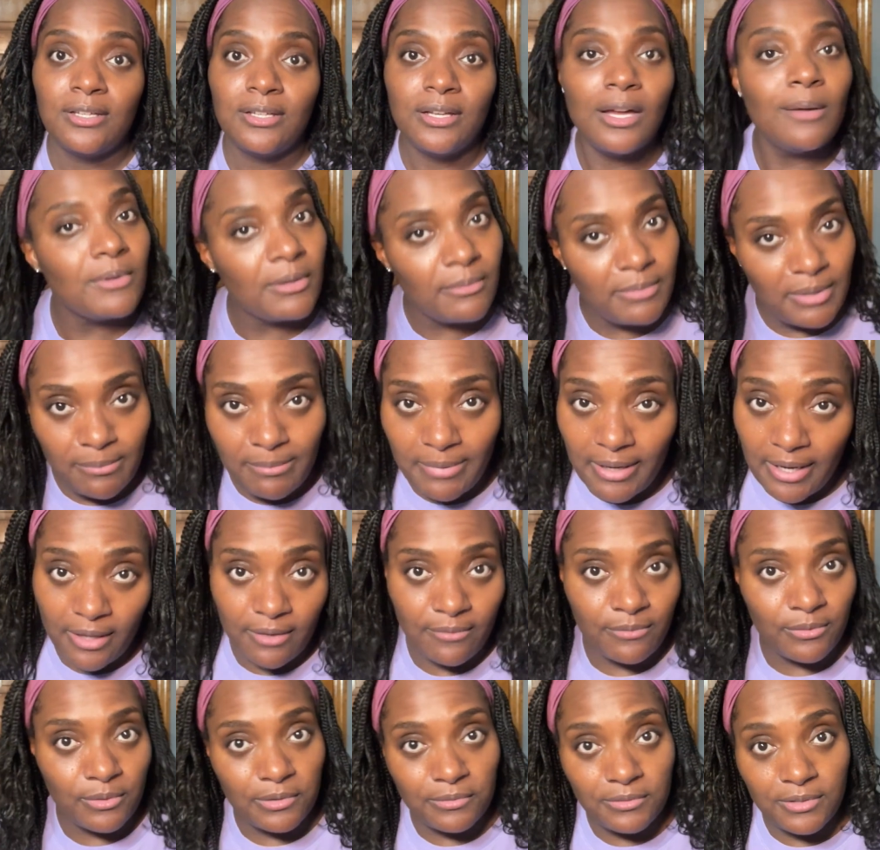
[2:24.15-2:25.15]
I'm going to be back
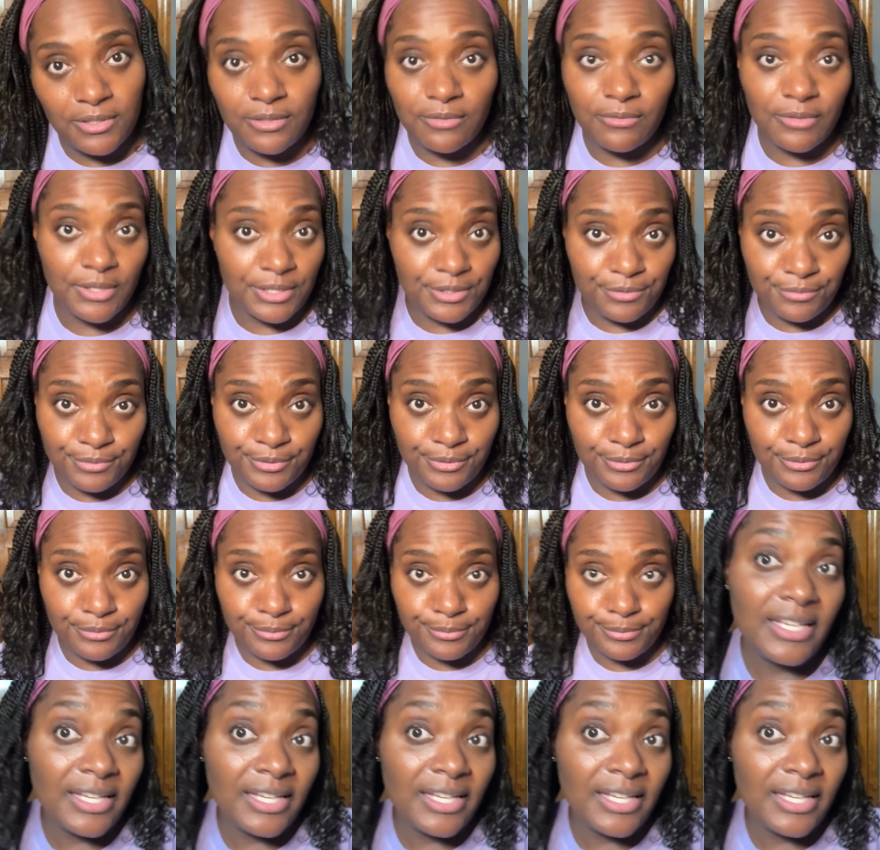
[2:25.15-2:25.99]
and forth to the restroom.